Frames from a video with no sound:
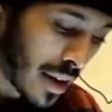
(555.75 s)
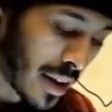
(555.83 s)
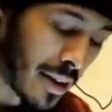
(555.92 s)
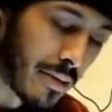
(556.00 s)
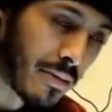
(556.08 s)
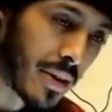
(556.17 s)

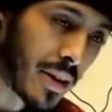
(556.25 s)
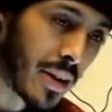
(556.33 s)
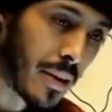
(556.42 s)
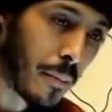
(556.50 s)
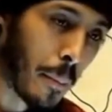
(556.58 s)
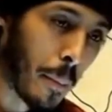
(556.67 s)
of
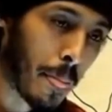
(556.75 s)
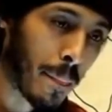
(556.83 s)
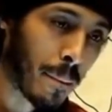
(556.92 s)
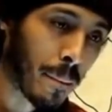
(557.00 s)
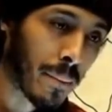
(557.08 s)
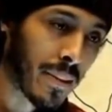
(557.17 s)

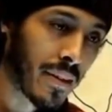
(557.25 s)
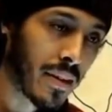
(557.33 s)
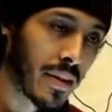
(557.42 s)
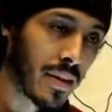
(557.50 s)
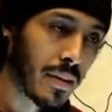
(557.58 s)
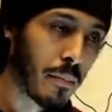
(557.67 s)

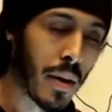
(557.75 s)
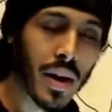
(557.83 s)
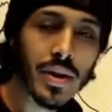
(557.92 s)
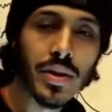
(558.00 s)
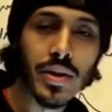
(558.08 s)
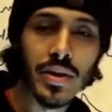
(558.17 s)

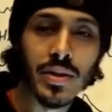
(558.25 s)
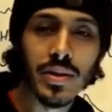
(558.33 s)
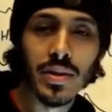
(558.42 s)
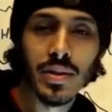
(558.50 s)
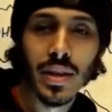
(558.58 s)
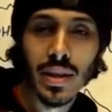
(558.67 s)

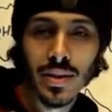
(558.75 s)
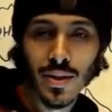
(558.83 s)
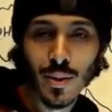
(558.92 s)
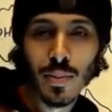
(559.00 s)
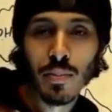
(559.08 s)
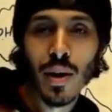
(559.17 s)
monitors, a
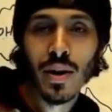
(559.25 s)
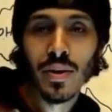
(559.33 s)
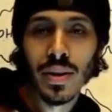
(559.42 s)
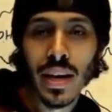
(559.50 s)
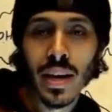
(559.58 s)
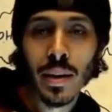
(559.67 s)
Super
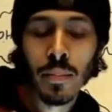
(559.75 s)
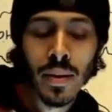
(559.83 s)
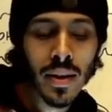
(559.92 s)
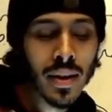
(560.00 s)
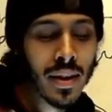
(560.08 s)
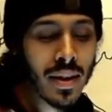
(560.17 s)
Mario game,
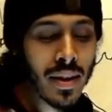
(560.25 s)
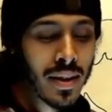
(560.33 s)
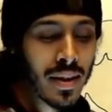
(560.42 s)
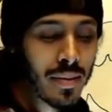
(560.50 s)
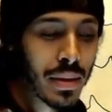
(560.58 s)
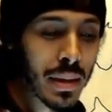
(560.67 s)

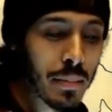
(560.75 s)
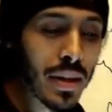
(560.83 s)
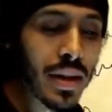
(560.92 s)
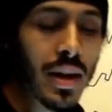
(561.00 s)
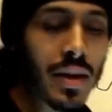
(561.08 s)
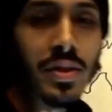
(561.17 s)
being
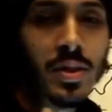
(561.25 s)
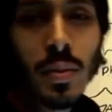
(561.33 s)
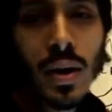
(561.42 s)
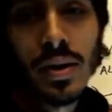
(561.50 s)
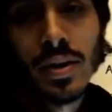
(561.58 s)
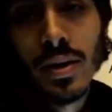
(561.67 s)
played on this
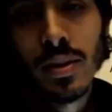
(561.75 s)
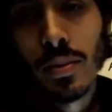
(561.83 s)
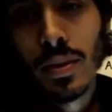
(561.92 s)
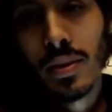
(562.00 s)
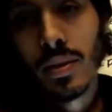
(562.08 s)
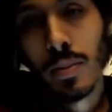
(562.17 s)
monitor,
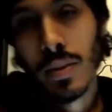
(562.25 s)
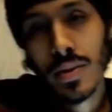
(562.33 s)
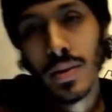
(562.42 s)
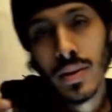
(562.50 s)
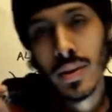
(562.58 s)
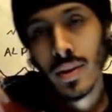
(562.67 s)
but the
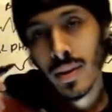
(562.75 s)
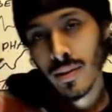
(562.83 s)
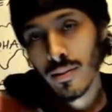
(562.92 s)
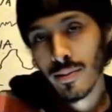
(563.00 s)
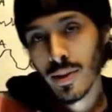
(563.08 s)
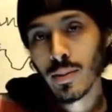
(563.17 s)
person
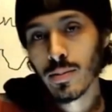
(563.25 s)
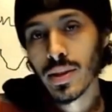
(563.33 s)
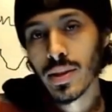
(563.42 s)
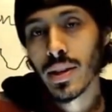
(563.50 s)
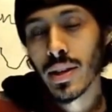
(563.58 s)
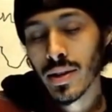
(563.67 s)
films
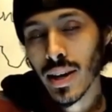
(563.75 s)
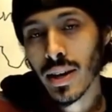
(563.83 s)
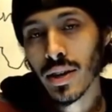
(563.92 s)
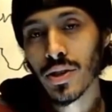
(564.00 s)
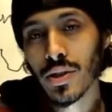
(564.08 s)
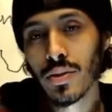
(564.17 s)
it and
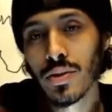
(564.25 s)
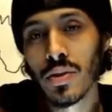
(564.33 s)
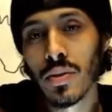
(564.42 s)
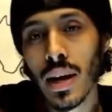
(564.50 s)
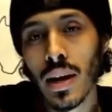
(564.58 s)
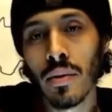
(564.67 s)
kind of shows
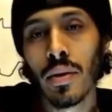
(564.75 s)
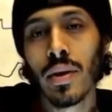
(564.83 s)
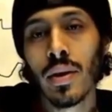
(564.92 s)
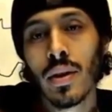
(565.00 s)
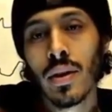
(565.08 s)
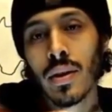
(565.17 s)
you
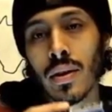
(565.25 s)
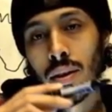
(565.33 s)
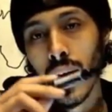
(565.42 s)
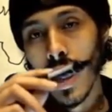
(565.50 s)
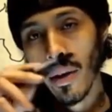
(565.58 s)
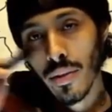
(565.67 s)

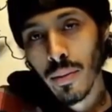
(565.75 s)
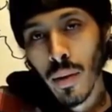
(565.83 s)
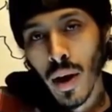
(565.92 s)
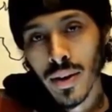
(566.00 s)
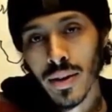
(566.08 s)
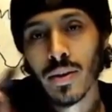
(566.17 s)
how the
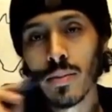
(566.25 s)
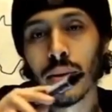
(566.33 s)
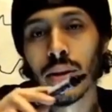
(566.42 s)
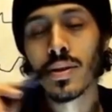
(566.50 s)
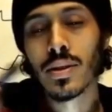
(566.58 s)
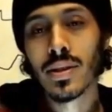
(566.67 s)
monitor
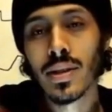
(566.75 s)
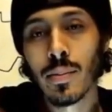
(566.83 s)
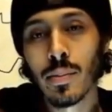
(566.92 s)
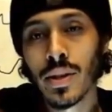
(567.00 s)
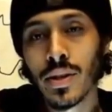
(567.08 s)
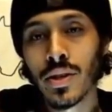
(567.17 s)
builds this
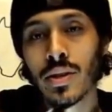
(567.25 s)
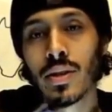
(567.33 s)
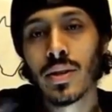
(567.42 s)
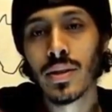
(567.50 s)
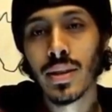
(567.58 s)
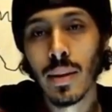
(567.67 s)
image
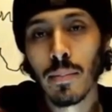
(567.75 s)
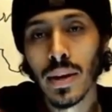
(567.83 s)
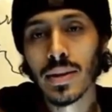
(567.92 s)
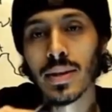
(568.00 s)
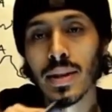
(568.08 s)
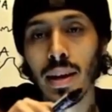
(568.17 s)
step
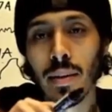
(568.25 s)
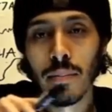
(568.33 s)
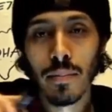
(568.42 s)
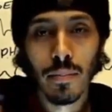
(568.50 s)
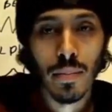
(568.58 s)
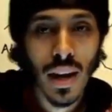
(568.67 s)
by step,
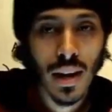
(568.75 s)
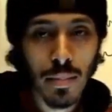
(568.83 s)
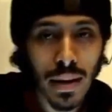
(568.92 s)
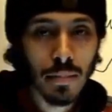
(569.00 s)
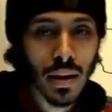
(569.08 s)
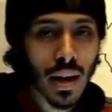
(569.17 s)
block
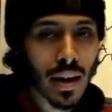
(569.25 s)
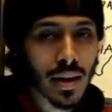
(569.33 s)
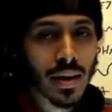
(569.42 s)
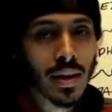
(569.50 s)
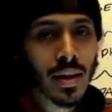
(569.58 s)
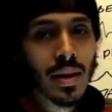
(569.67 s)
by
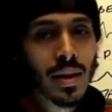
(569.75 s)
block,